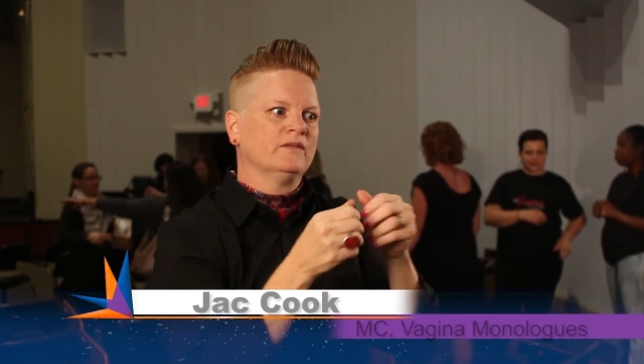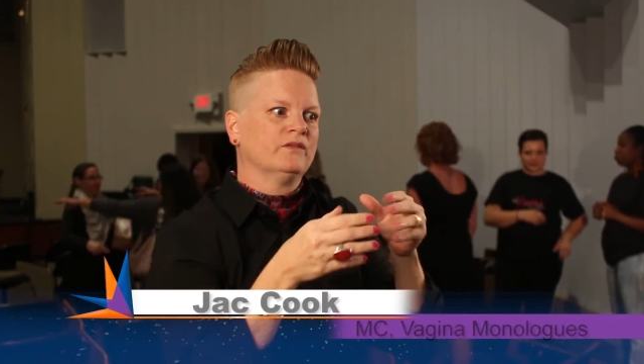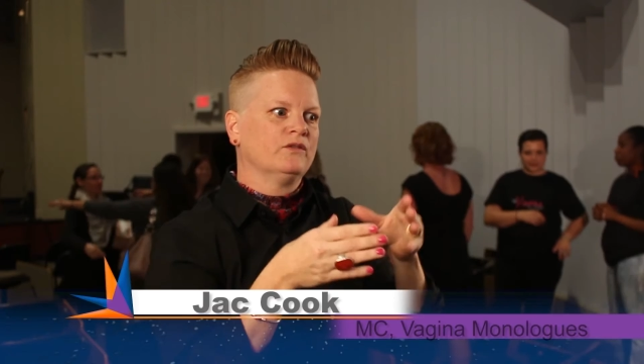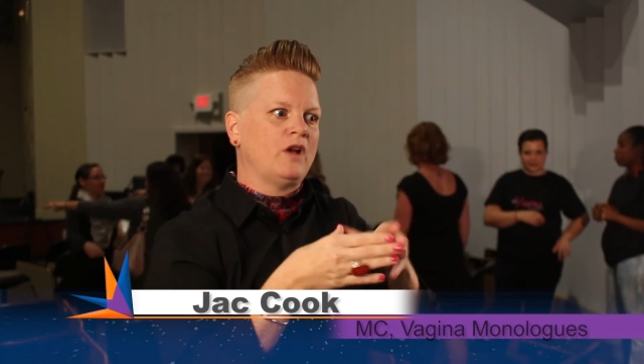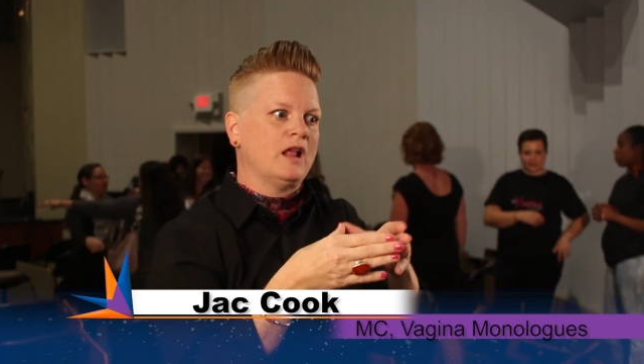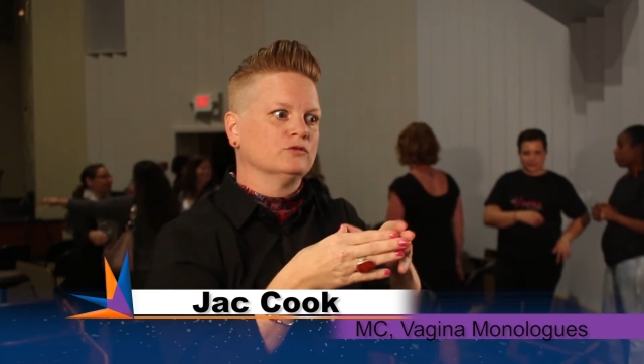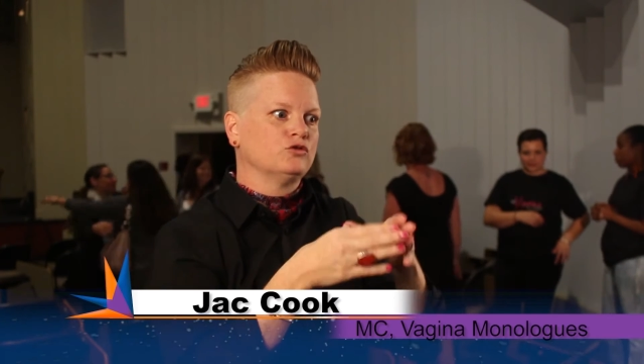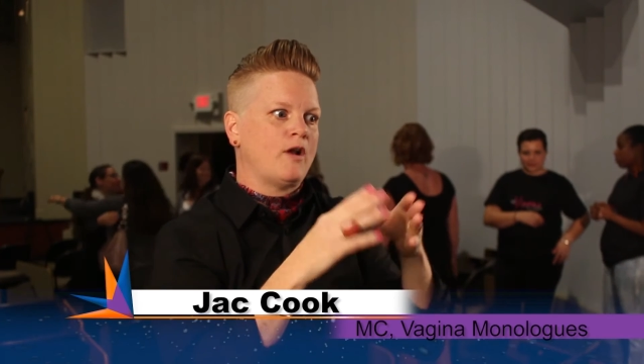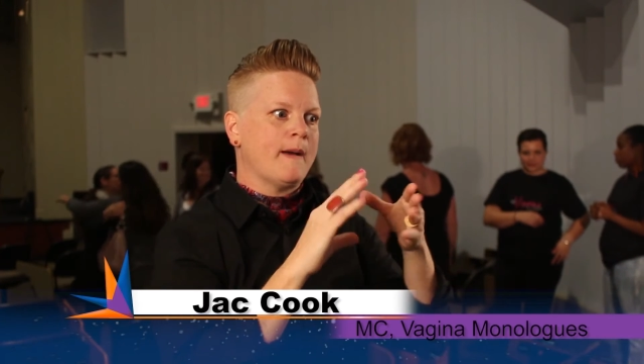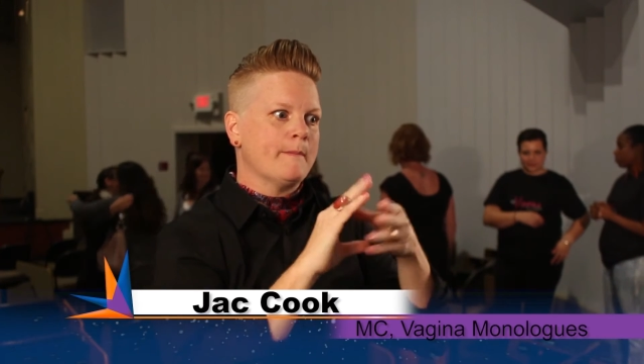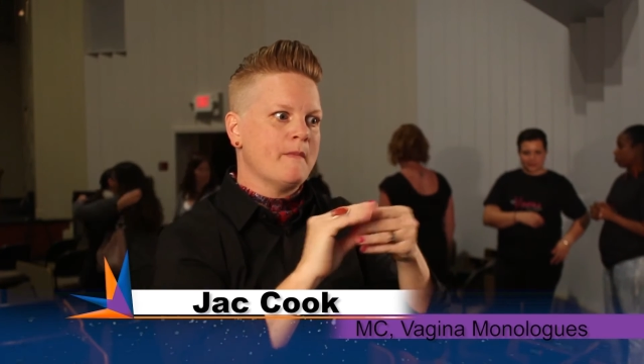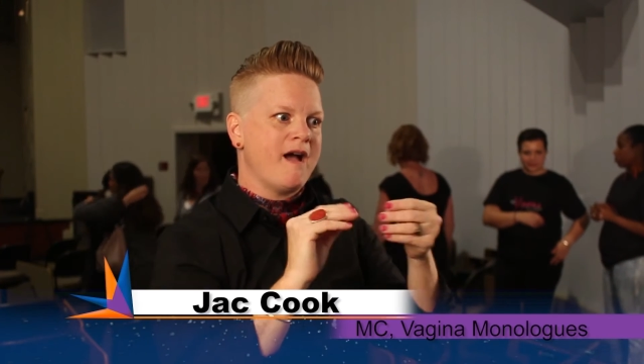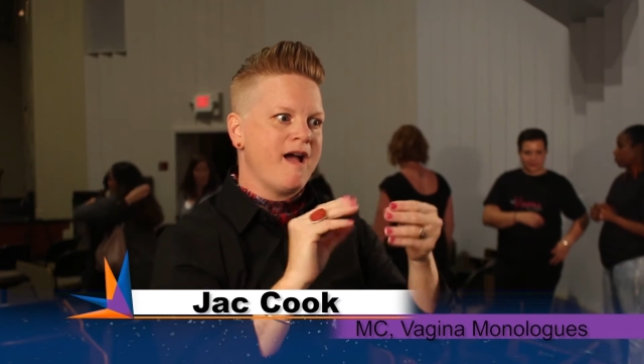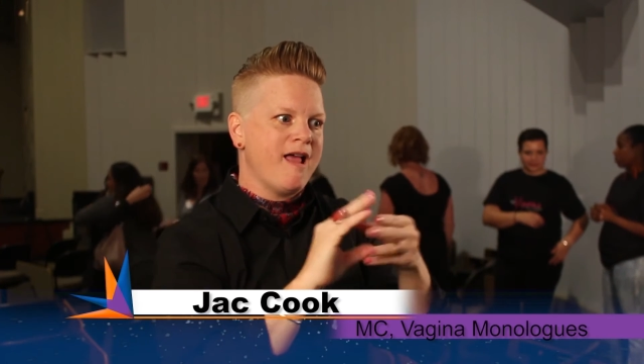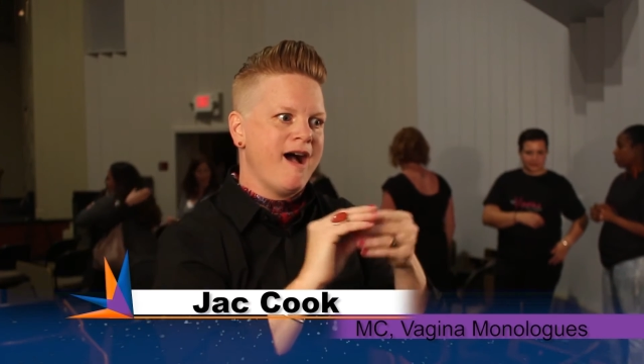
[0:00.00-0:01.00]
Vagina
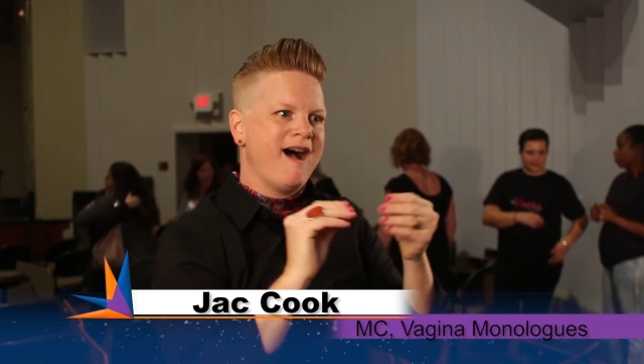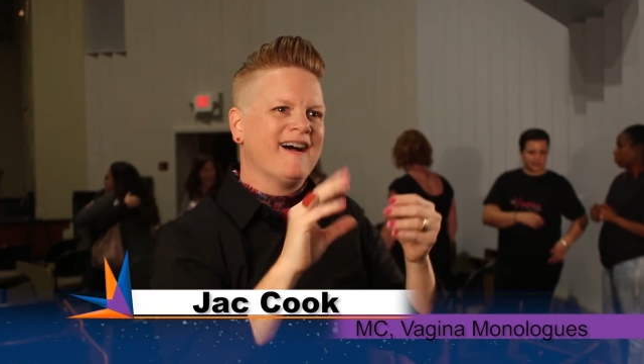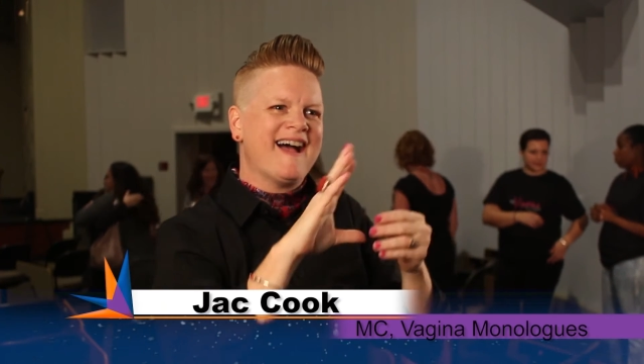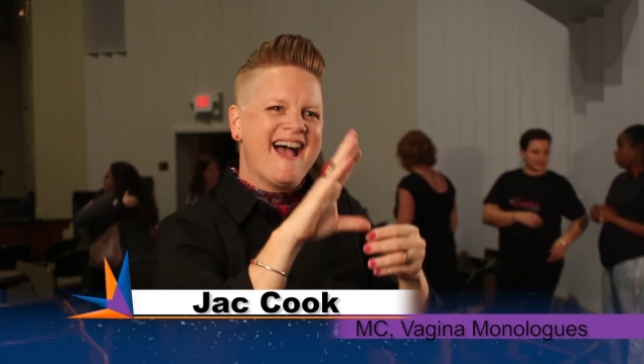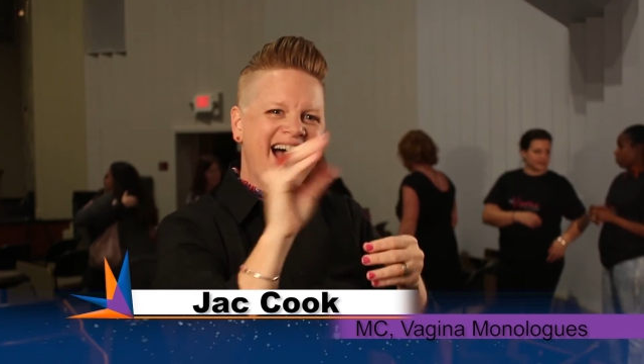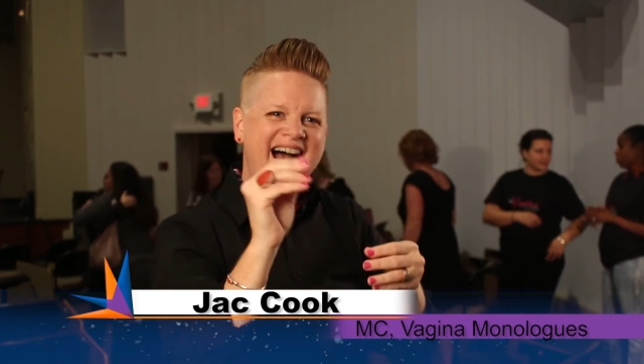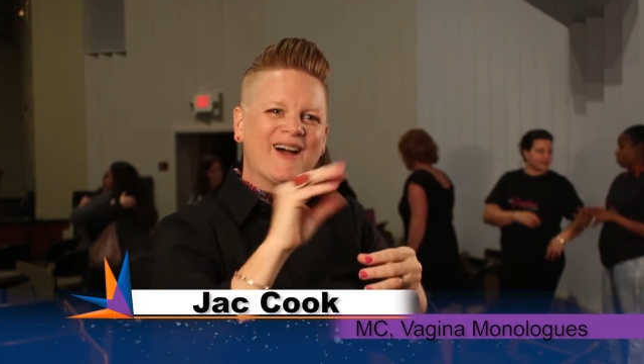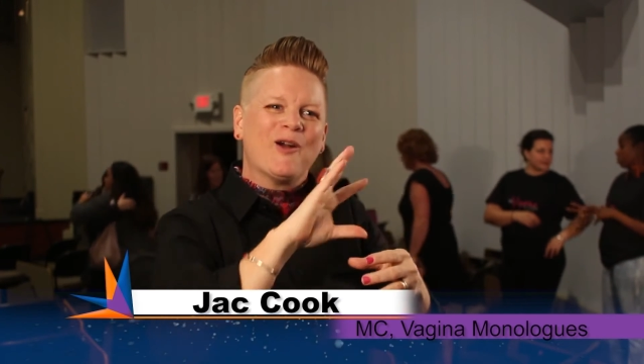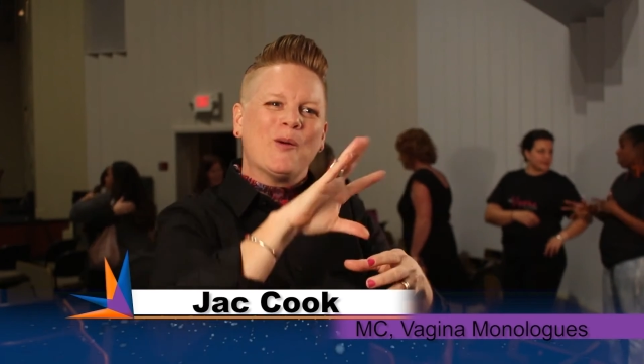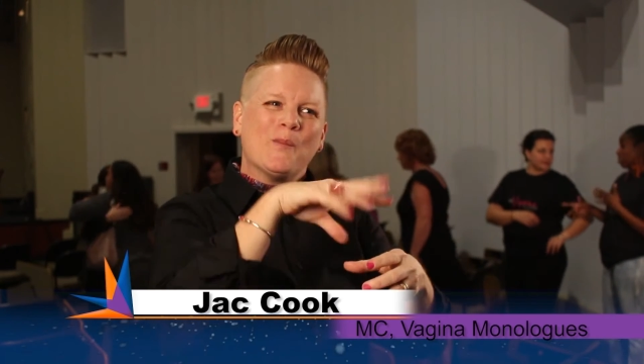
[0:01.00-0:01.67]
Monologues going.